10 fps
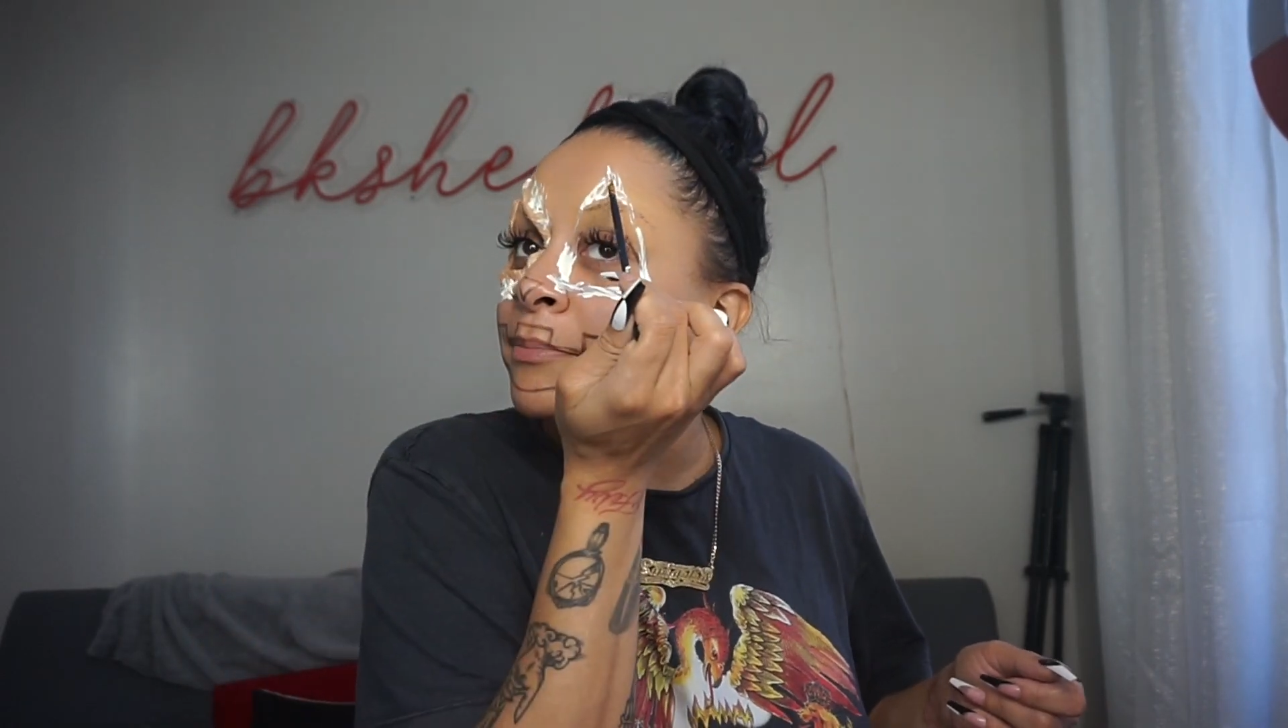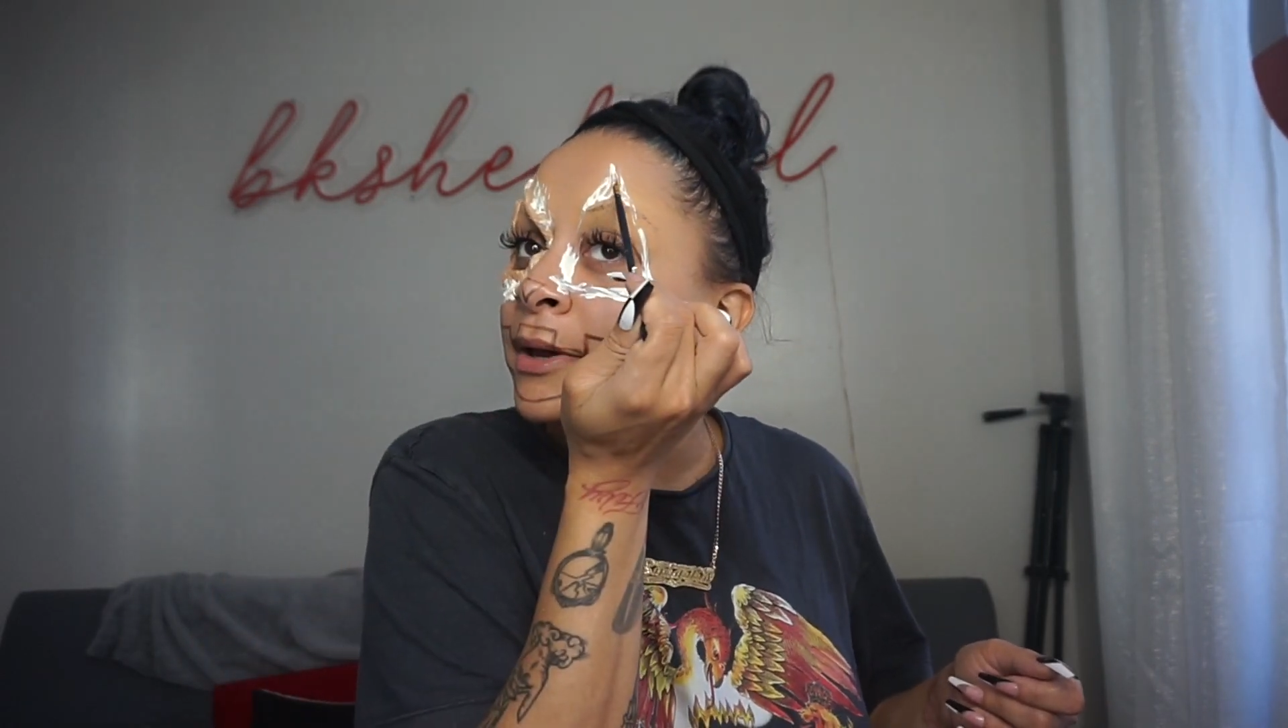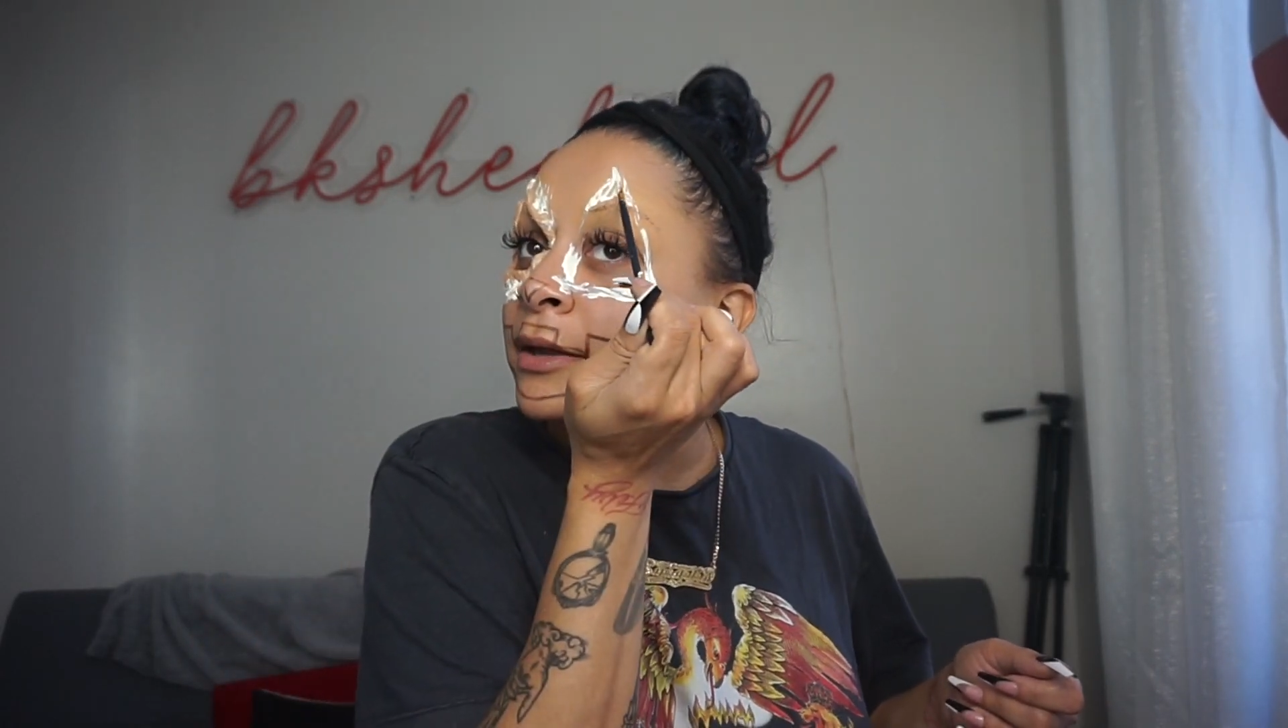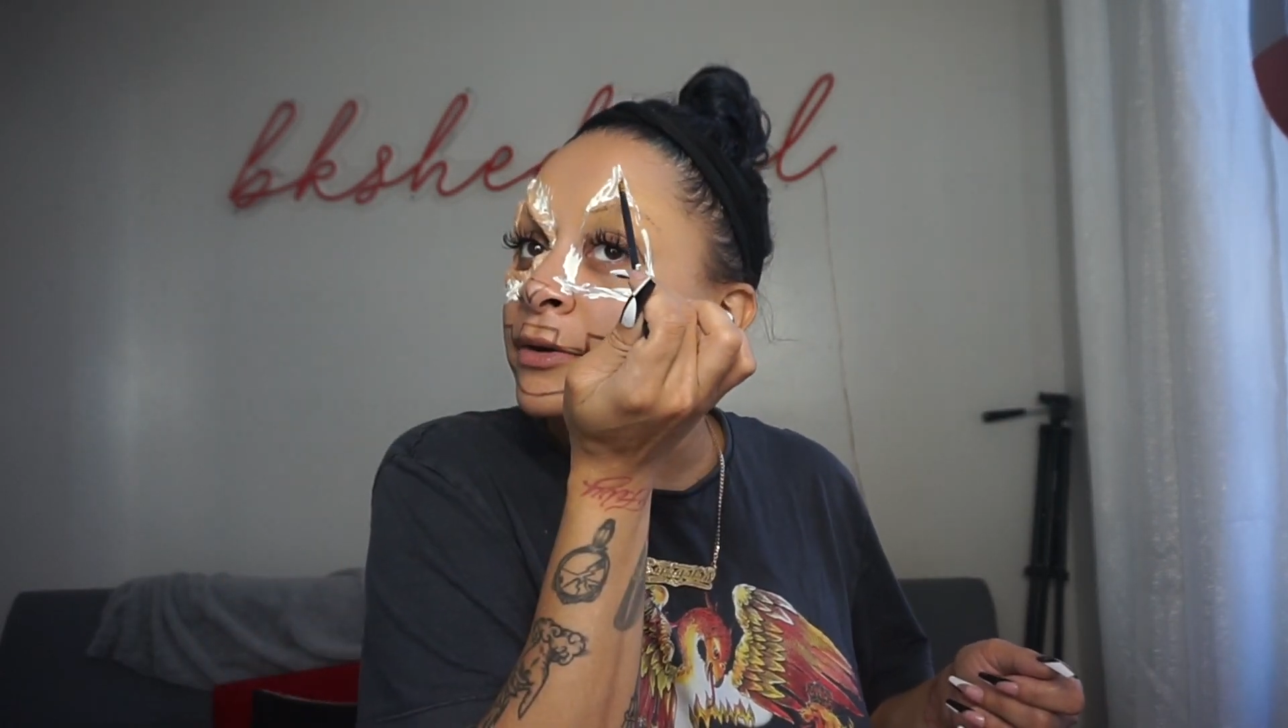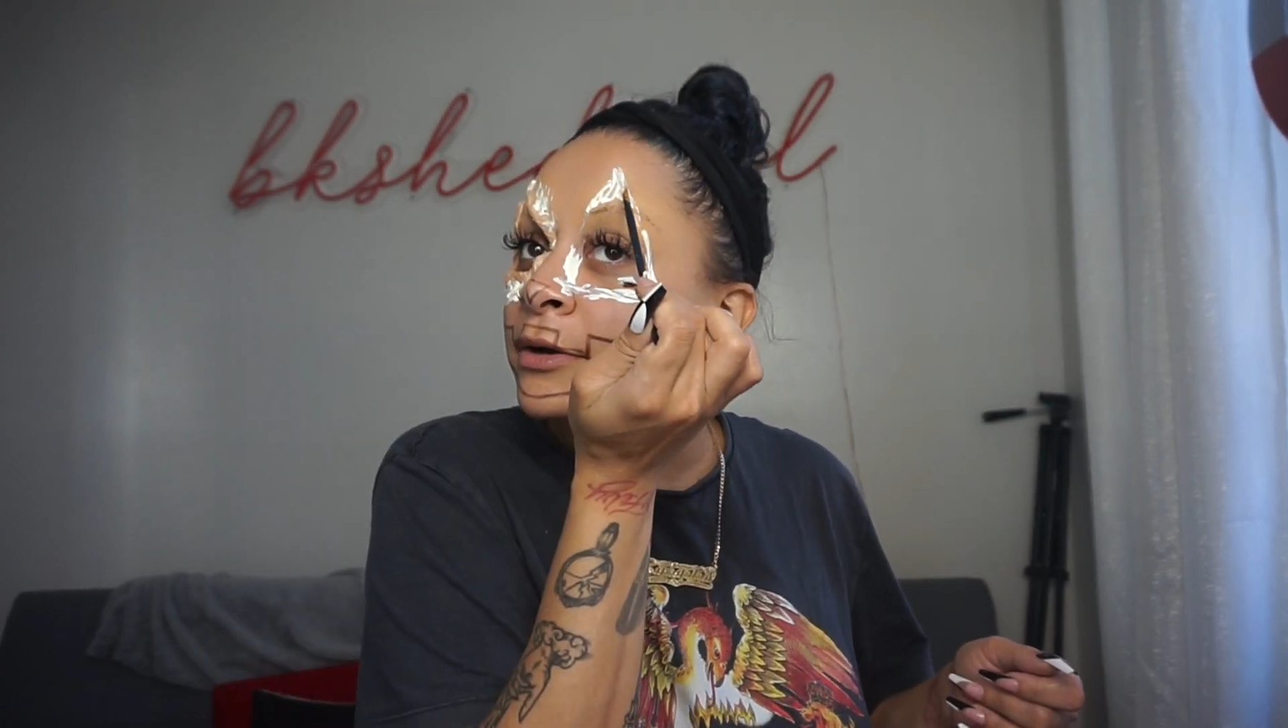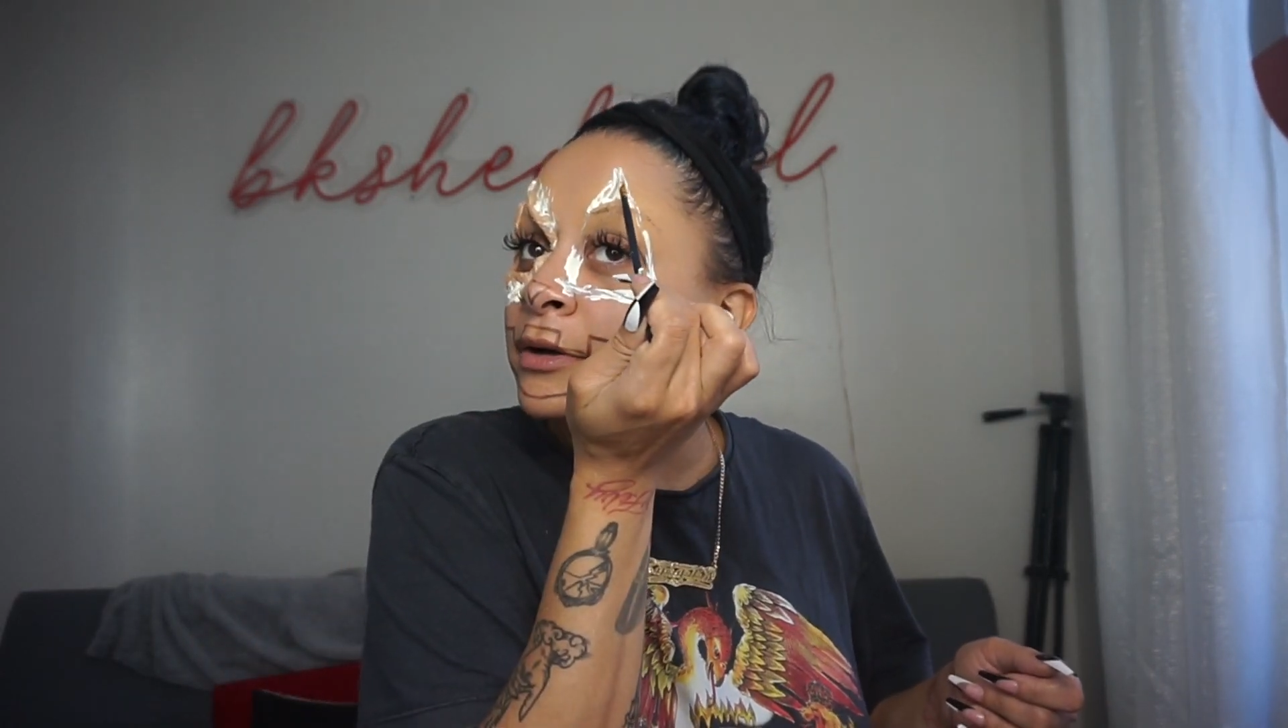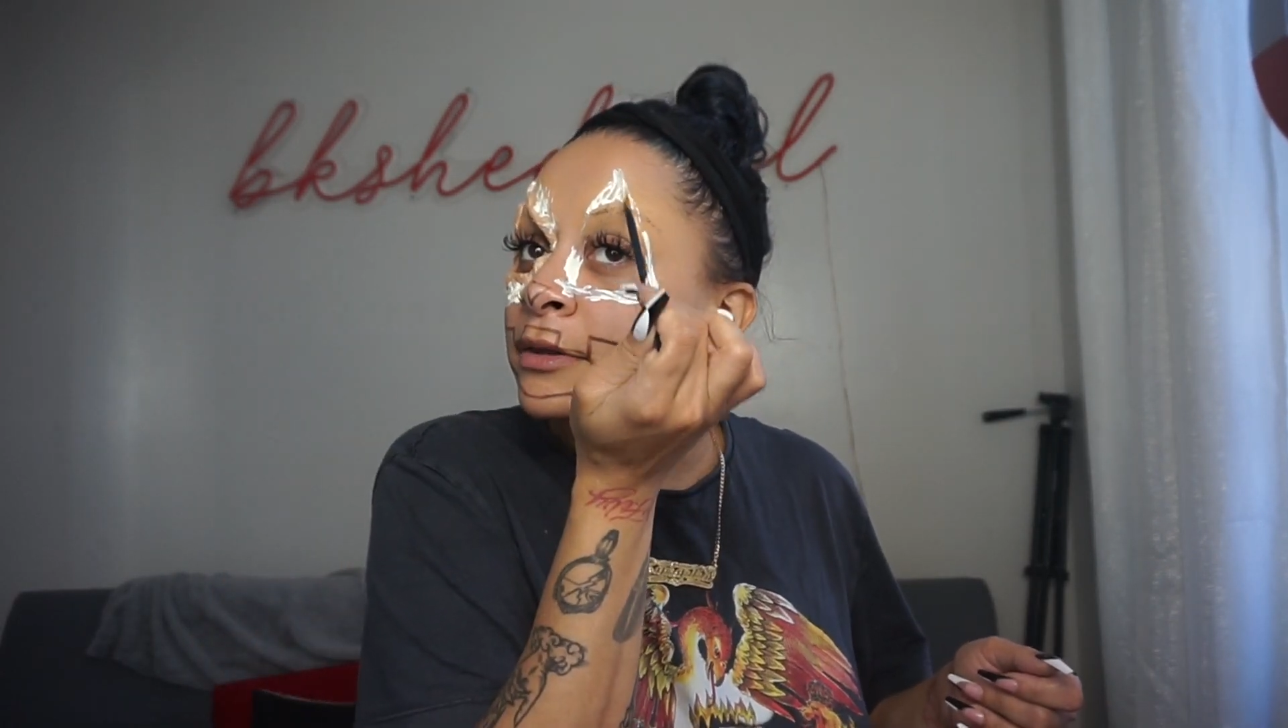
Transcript: better